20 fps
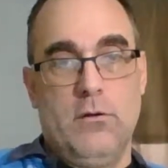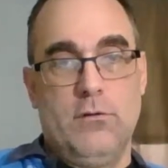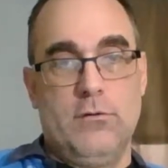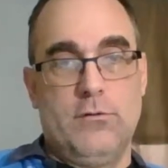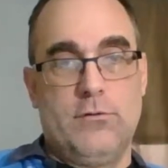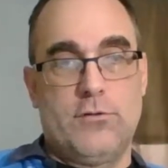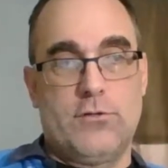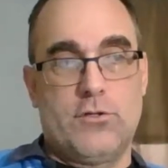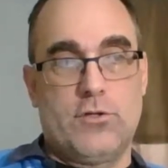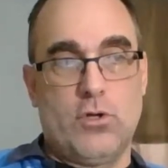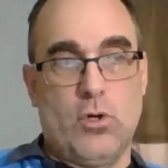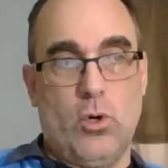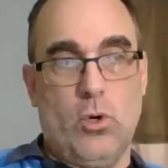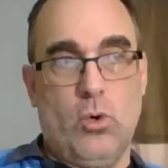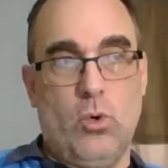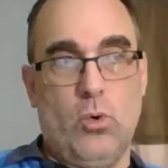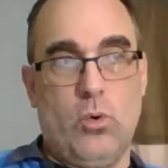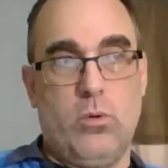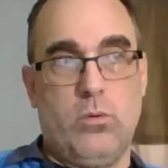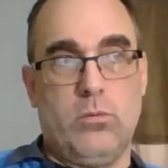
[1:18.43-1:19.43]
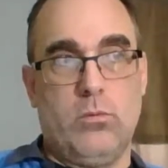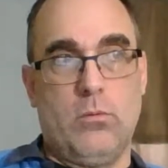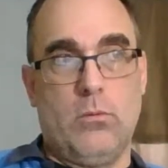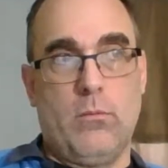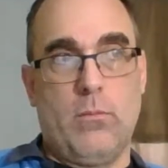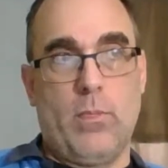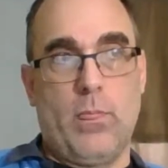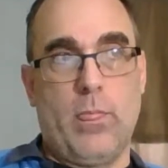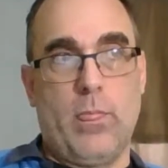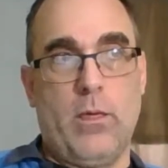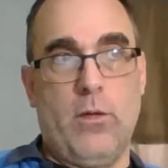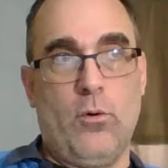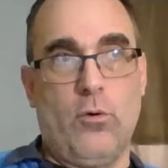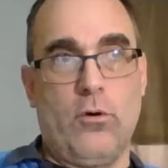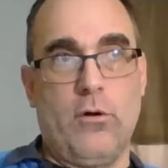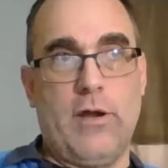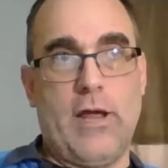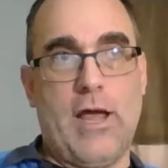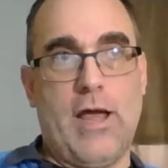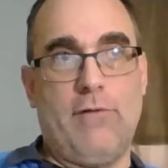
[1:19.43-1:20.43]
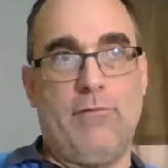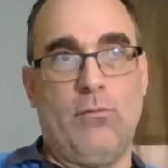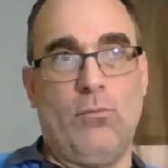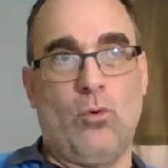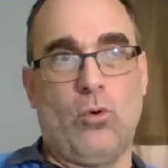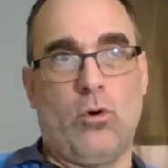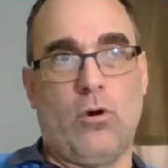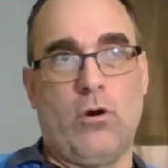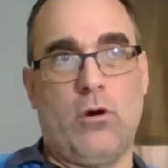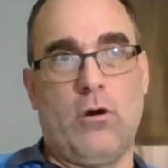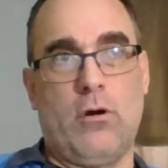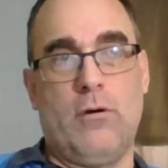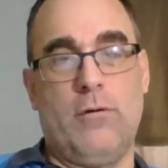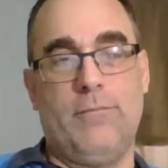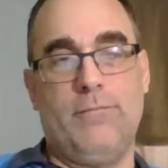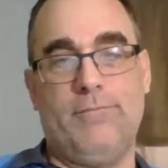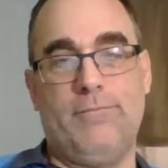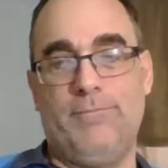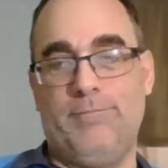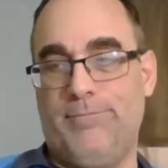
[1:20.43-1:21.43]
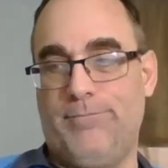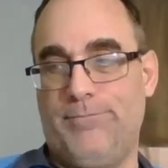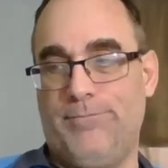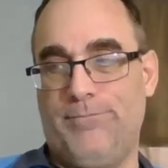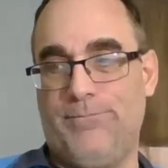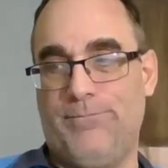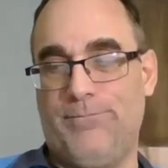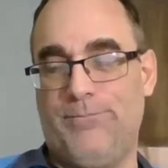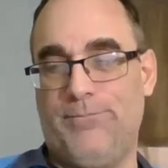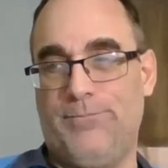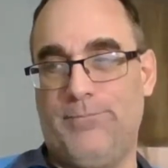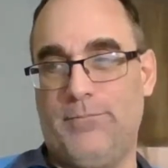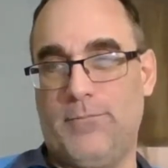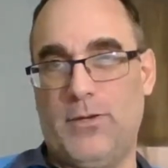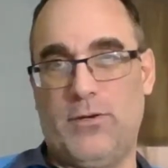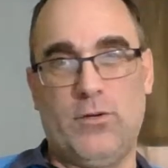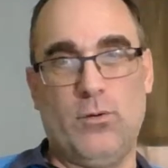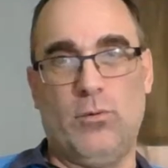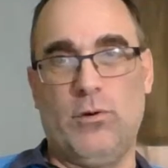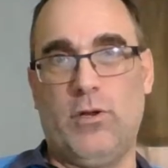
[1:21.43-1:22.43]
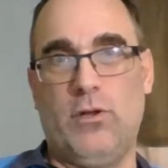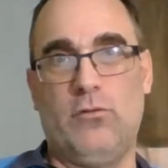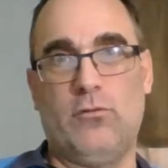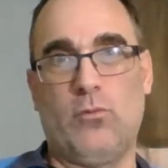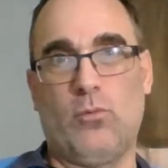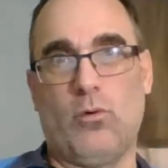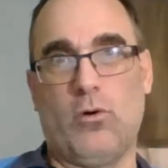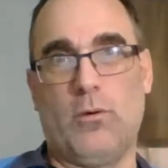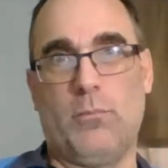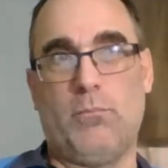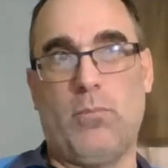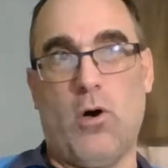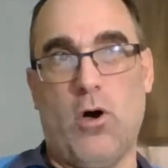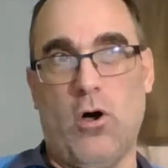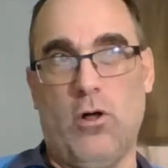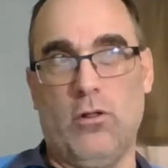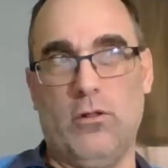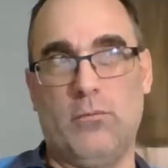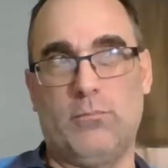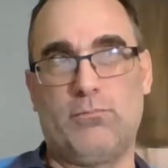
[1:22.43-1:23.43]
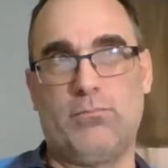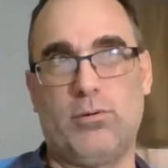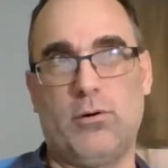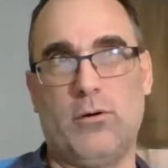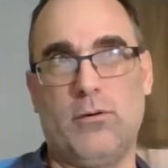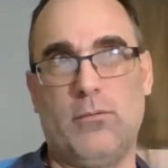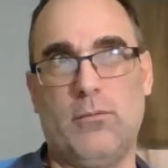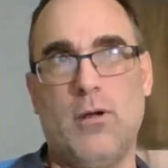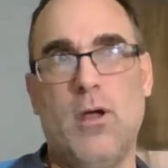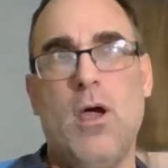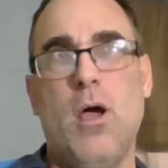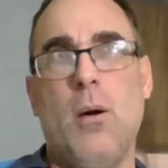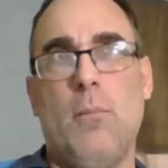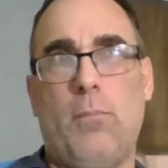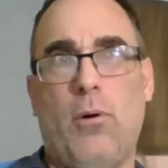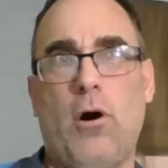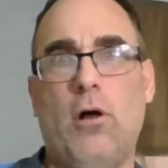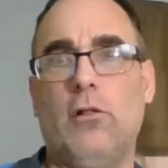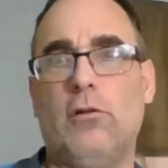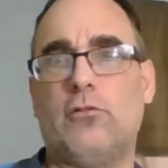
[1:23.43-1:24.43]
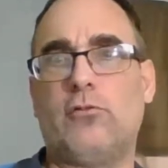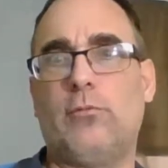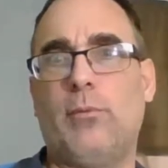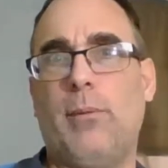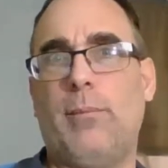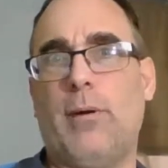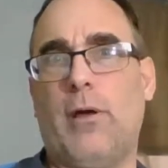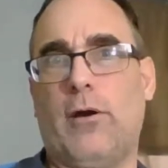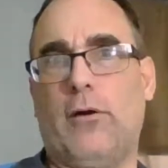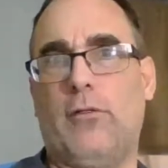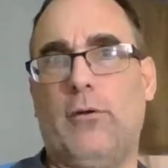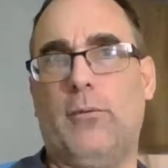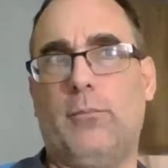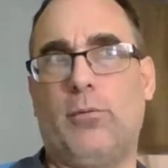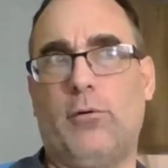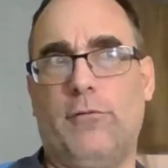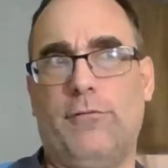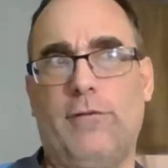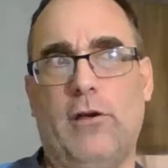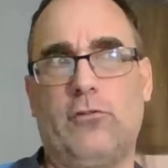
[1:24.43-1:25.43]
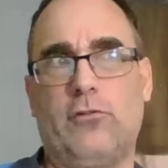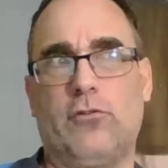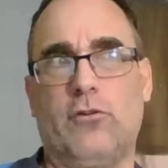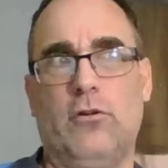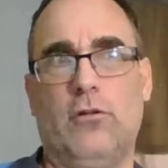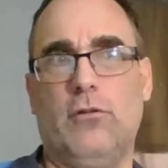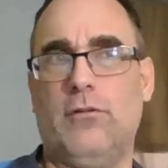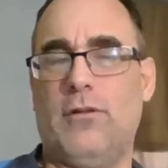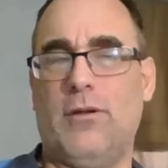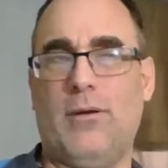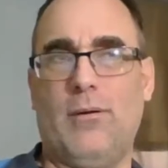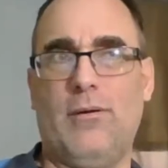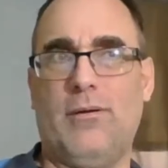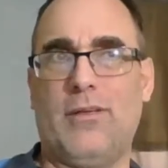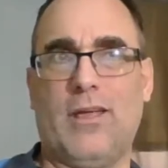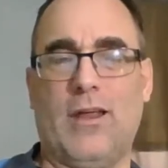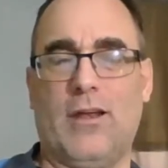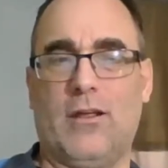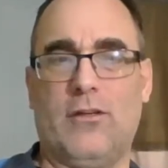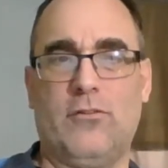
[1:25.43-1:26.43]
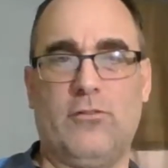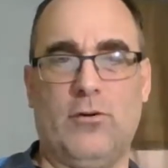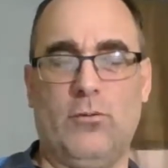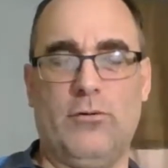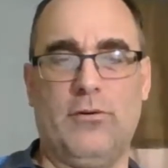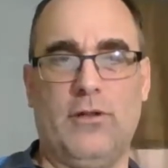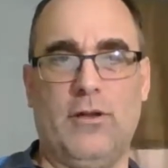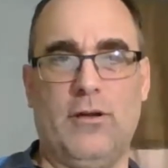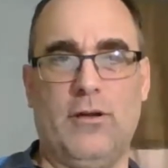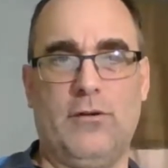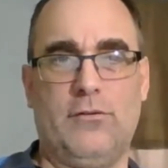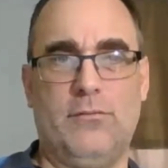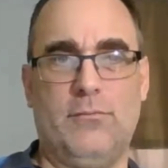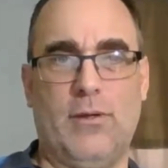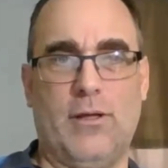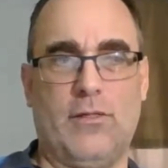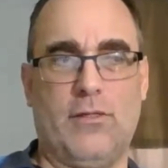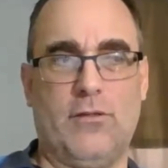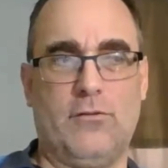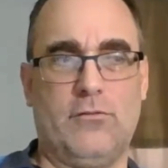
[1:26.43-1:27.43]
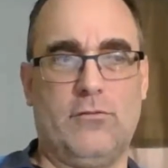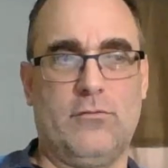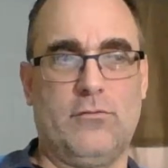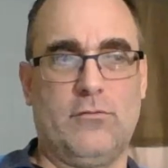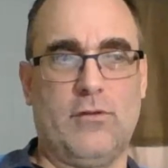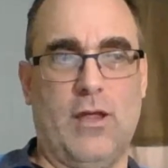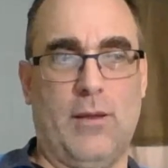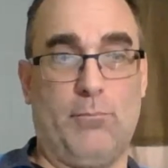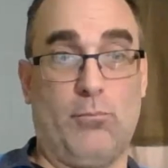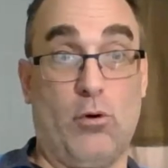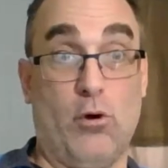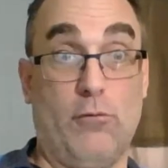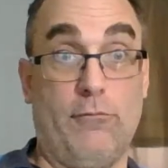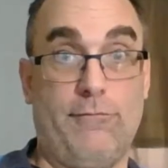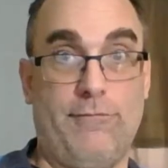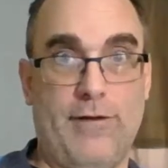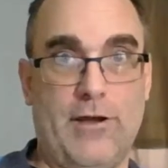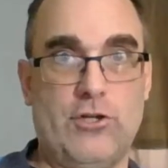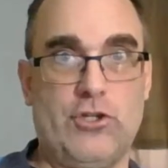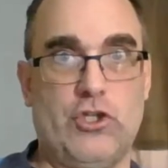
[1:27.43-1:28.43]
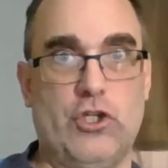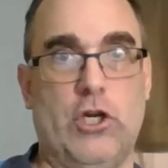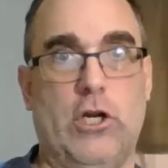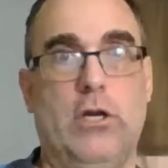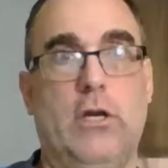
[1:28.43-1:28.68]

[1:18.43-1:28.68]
so, in order to have a more, I don't want to use the word pol per, polished would be better than professional, uh, again, because I don't intend to make this a profession.